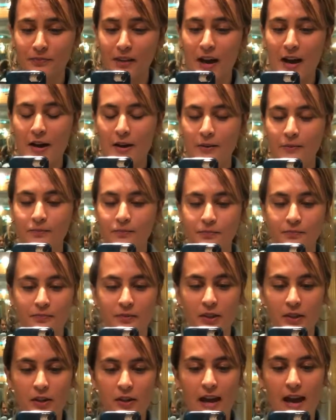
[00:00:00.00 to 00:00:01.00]
Um,
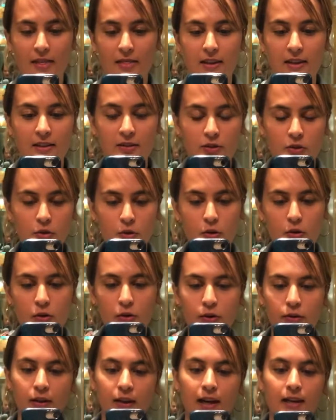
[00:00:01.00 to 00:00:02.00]
so yeah, the
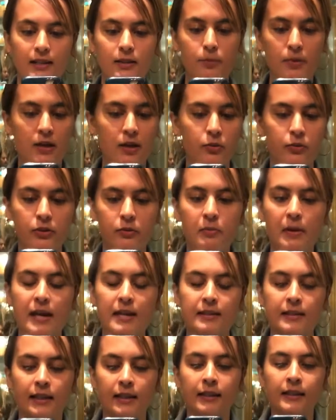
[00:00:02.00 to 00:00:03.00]
talk, the guest speaker was
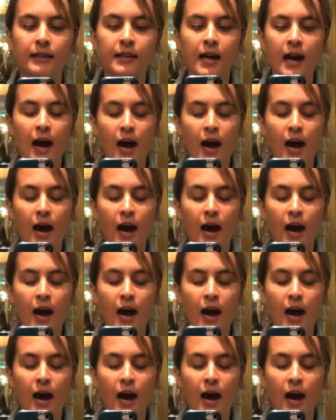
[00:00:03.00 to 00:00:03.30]
amazing.